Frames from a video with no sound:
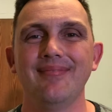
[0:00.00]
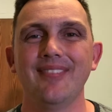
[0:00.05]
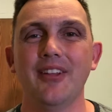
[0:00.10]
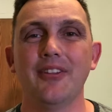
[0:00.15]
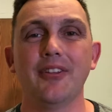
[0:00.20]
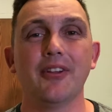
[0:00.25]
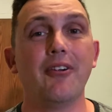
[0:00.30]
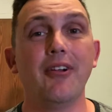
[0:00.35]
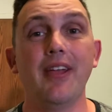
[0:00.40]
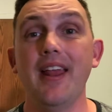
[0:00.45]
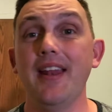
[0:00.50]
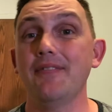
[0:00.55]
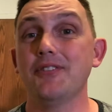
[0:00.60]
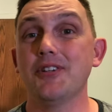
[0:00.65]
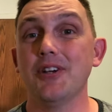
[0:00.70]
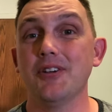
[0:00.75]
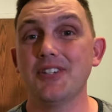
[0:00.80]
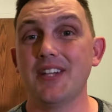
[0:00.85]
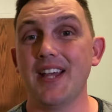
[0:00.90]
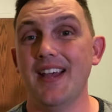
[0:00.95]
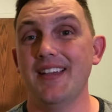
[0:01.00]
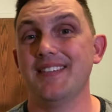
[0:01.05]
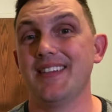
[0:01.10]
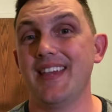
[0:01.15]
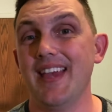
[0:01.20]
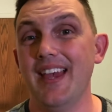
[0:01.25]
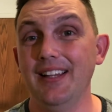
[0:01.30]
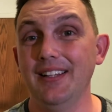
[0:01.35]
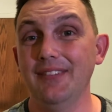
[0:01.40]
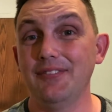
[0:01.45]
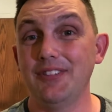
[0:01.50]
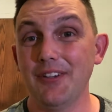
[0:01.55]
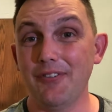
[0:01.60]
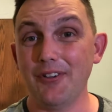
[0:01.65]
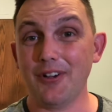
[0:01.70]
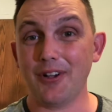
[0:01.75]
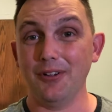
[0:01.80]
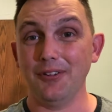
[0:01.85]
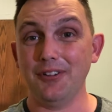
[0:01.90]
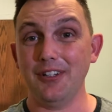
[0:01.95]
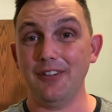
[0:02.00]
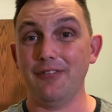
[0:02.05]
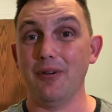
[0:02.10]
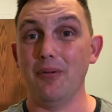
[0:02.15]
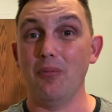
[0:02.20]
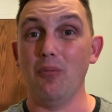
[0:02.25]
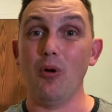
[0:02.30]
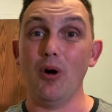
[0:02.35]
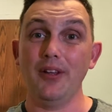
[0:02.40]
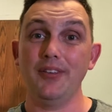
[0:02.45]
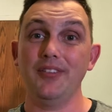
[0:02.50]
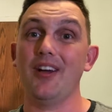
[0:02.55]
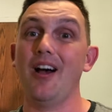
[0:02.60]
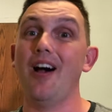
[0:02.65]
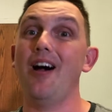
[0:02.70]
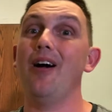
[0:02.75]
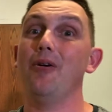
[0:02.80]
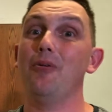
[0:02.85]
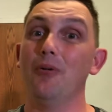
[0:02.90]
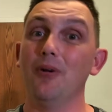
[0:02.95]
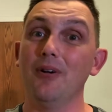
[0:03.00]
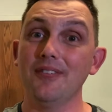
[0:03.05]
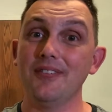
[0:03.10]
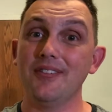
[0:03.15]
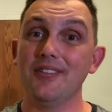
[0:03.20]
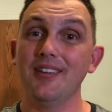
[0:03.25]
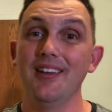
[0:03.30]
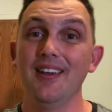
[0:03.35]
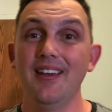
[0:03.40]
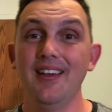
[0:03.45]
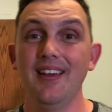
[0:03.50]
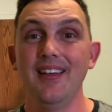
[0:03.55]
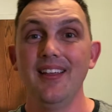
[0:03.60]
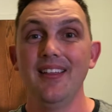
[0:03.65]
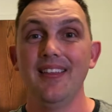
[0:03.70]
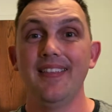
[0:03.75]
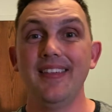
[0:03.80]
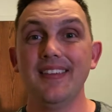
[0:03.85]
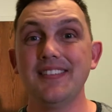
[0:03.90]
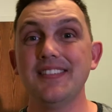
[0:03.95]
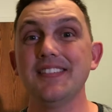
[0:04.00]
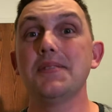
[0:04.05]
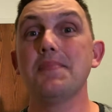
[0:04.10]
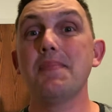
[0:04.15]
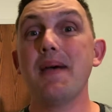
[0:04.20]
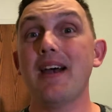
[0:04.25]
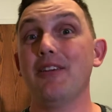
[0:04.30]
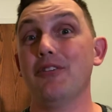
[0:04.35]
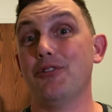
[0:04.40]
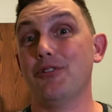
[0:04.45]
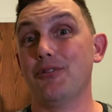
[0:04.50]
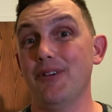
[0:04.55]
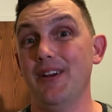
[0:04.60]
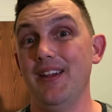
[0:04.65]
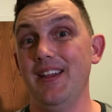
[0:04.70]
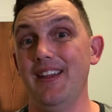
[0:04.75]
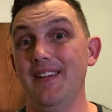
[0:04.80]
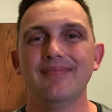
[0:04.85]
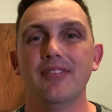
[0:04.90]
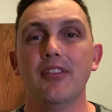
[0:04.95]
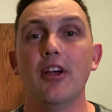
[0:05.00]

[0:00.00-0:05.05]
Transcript: On the Creative Church Guy scale of difficulty from 1 to Hogwarts, this is about a 3.